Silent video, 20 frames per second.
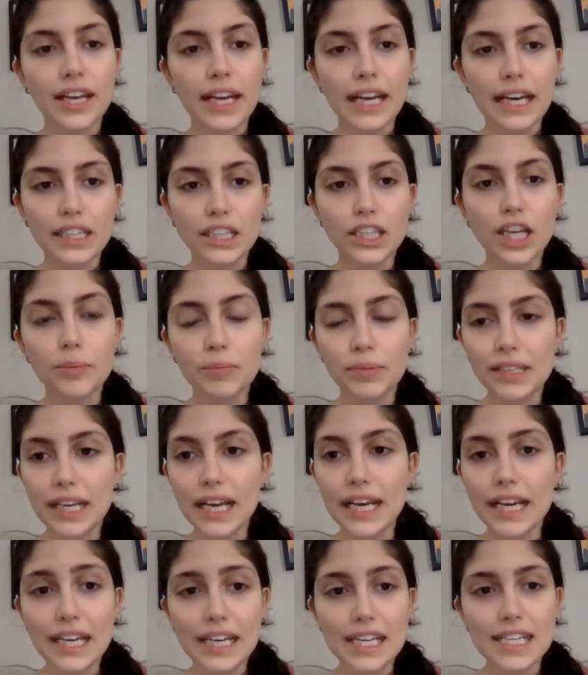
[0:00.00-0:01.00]
The next
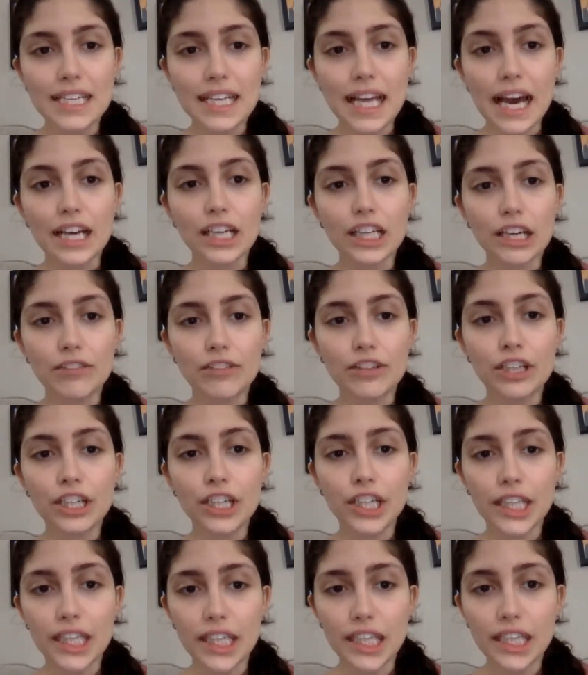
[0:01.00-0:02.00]
update is that
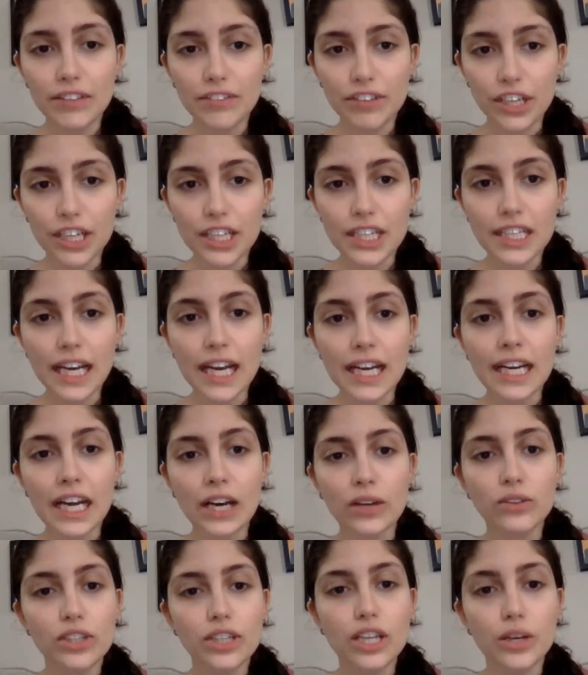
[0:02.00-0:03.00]
Governor Evers
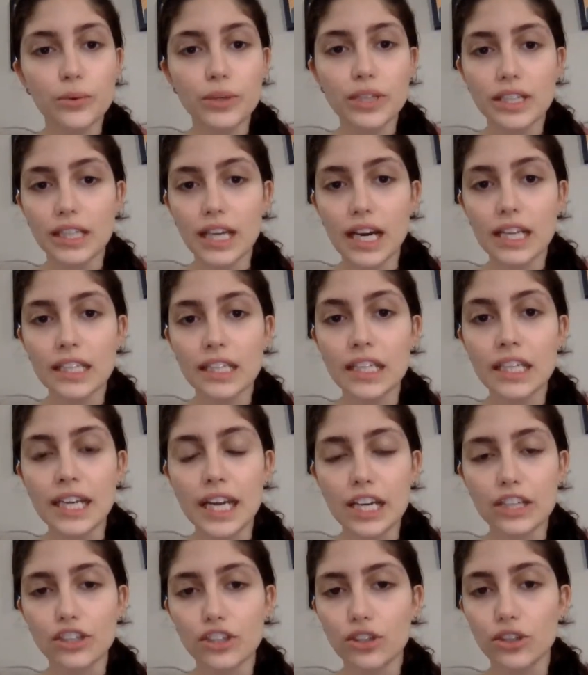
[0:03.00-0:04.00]
announced the Wisconsin
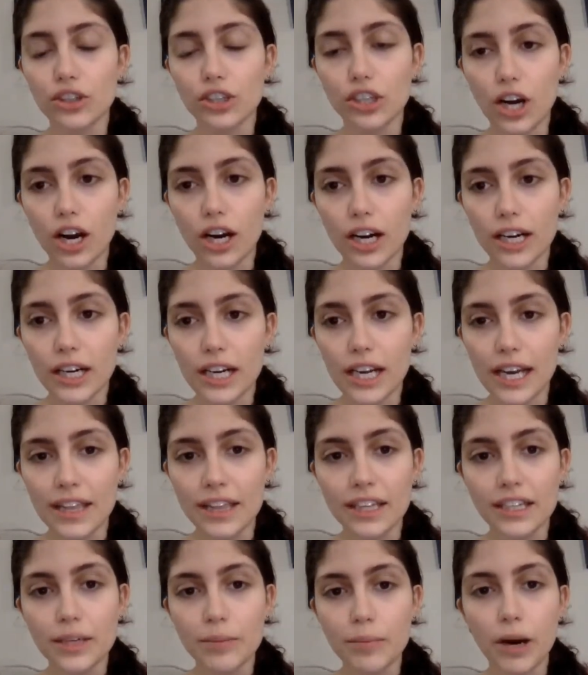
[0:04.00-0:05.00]
National Guard
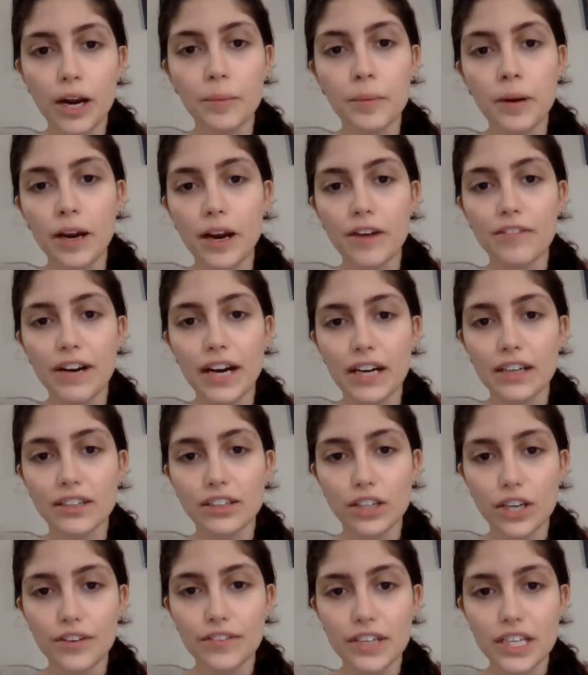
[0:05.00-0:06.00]
and the Department of
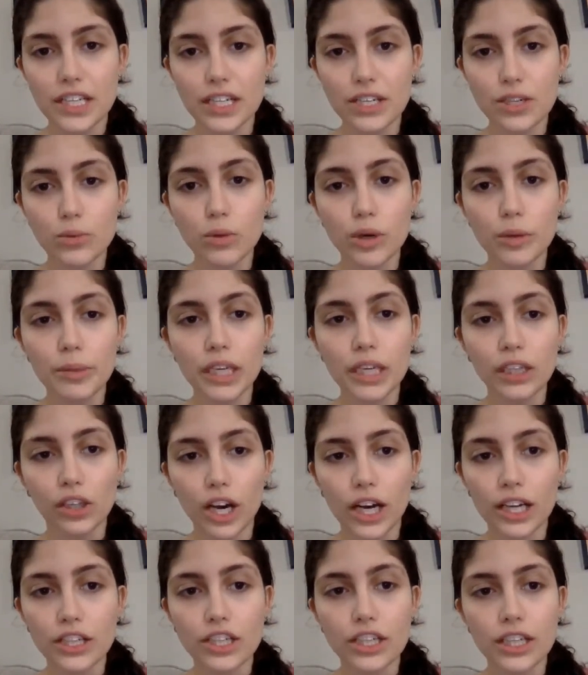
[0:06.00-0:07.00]
Health Services will be
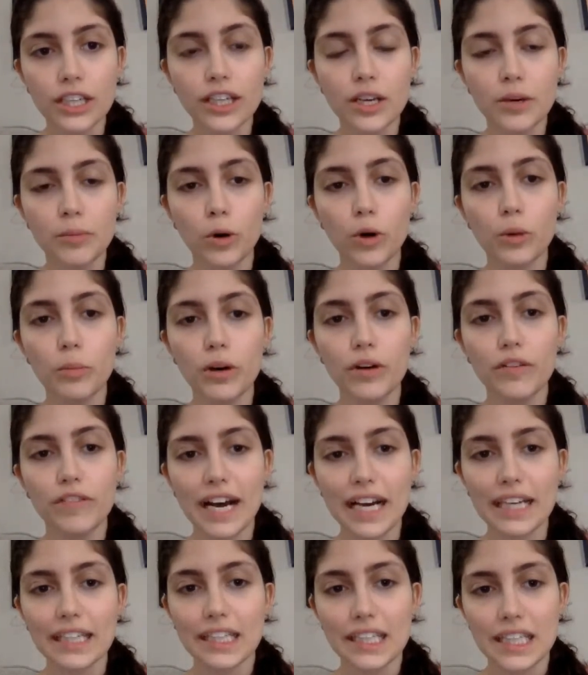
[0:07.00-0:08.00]
launching the Mobile
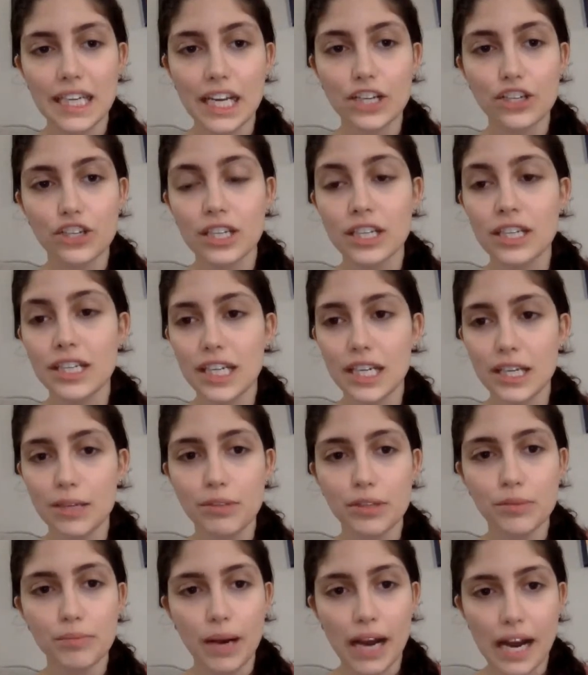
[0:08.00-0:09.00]
Vaccination
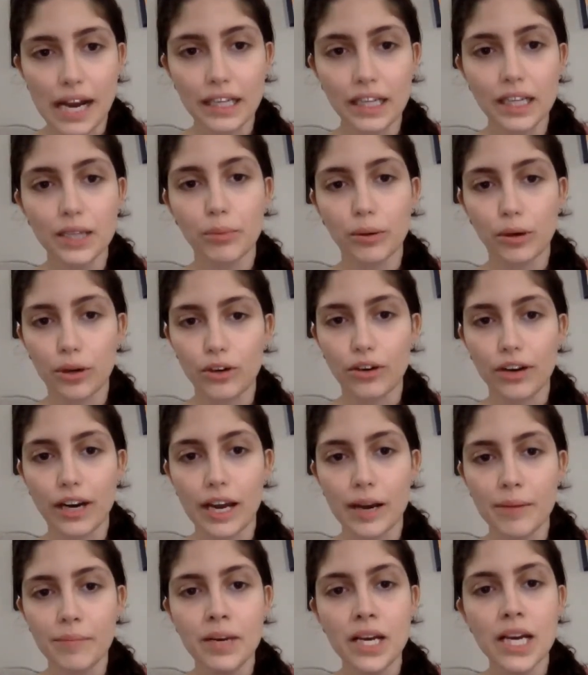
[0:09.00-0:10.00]
Teams pilot
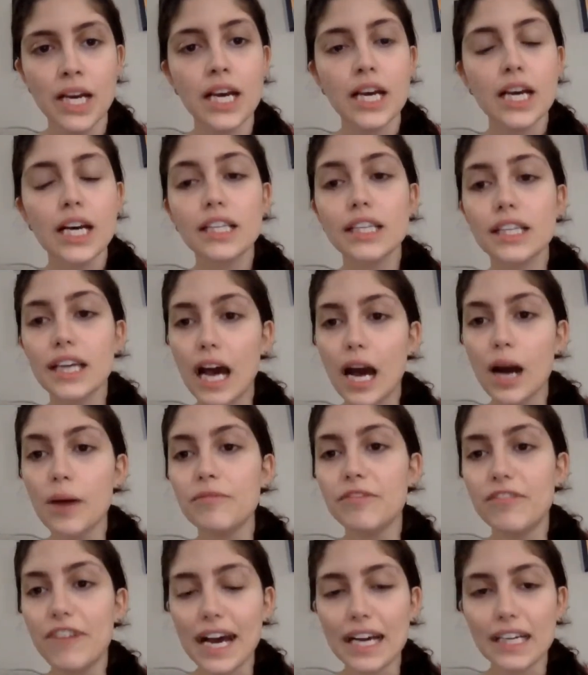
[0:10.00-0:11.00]
program to help
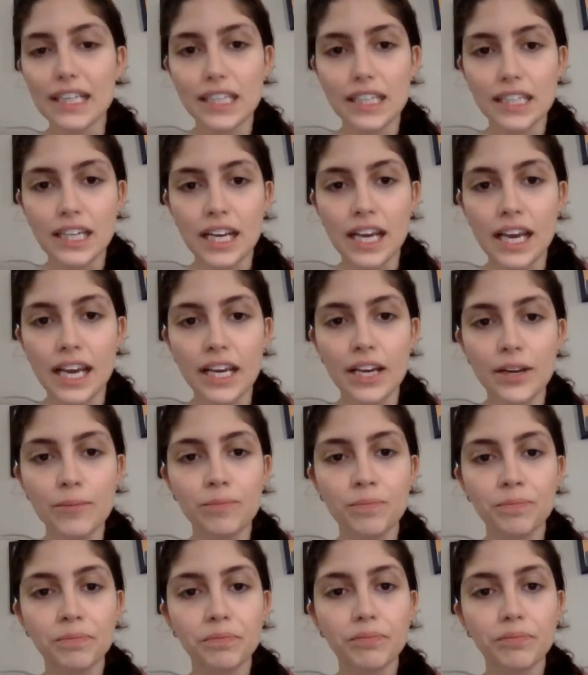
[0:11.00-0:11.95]
vaccinate